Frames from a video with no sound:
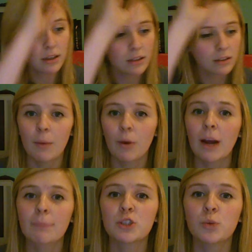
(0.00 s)
They work up
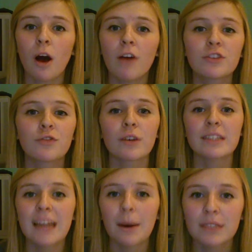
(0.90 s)
to 12 to
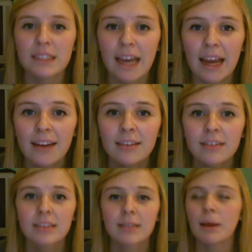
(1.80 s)
14 hours a day,
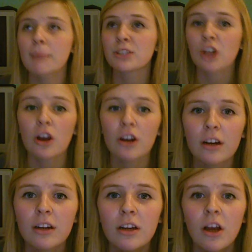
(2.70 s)
sometimes
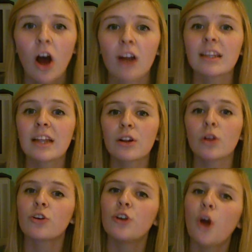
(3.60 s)
longer, on little
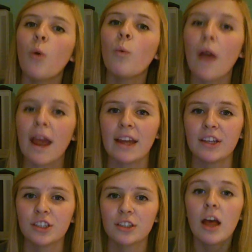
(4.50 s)
or no
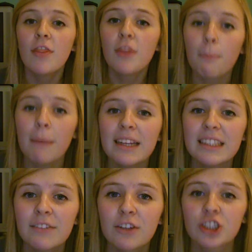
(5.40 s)
wage. Their minutes
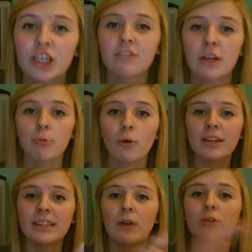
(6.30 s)
of their shift are broken
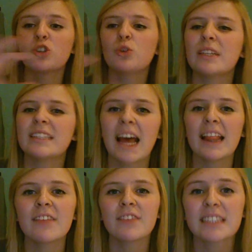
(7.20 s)
down to the 10th
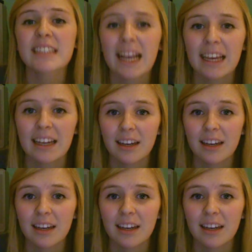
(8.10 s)
of a second,